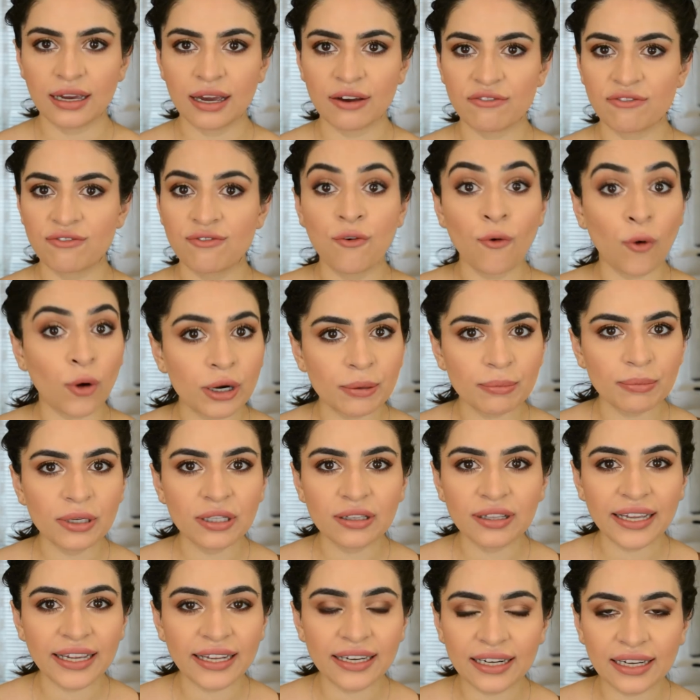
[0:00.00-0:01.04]

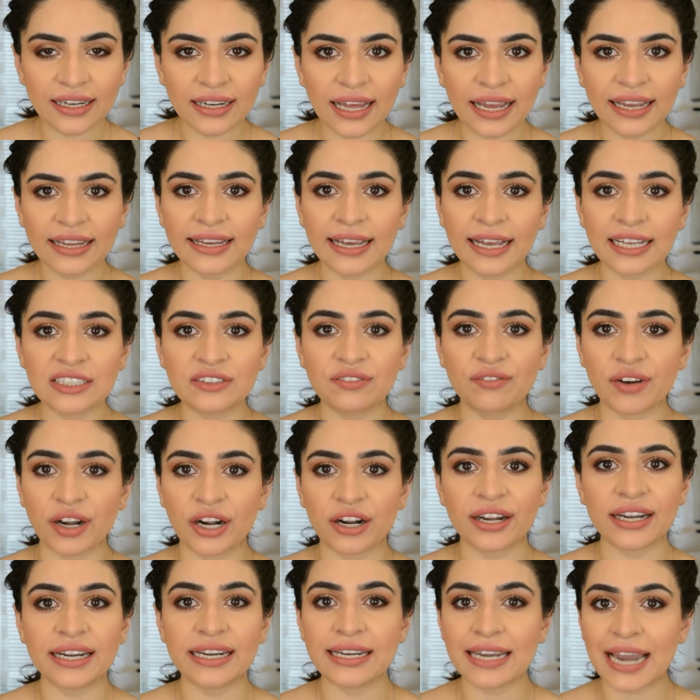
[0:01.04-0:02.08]
formulated, I guess,
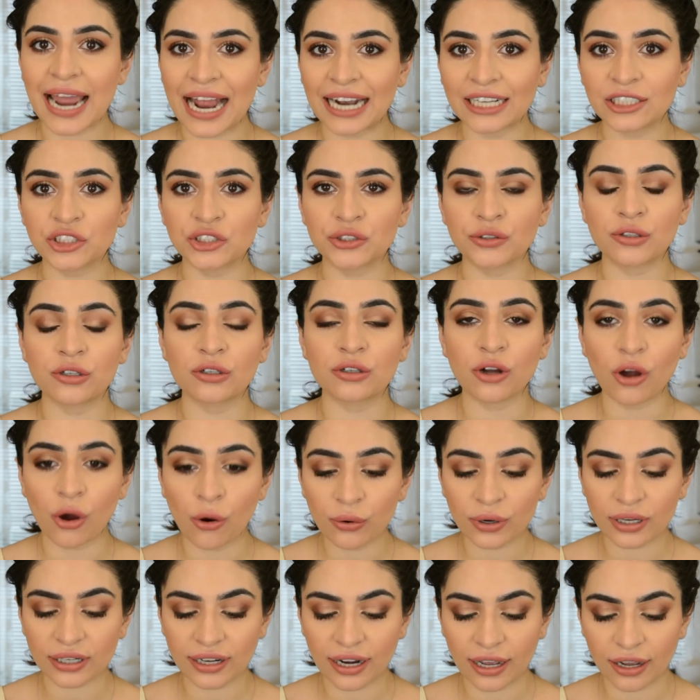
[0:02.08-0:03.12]
very natural
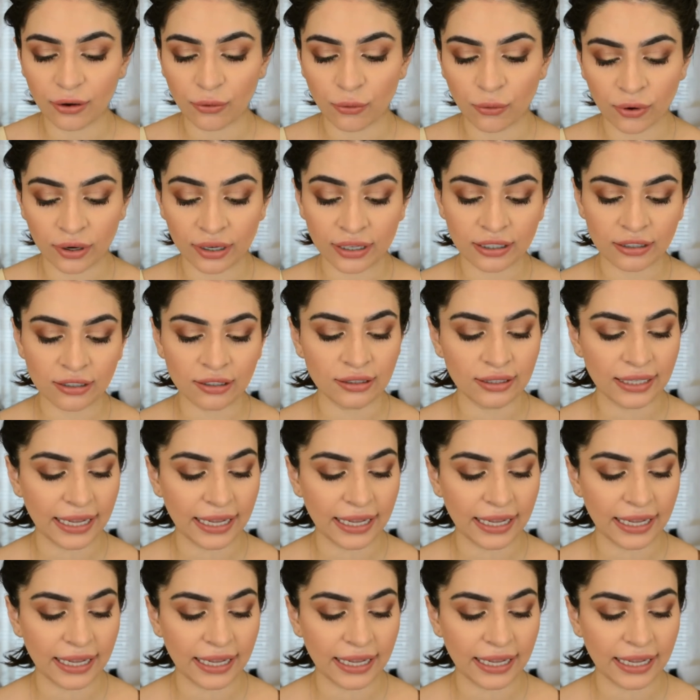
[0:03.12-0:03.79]
coconut oil.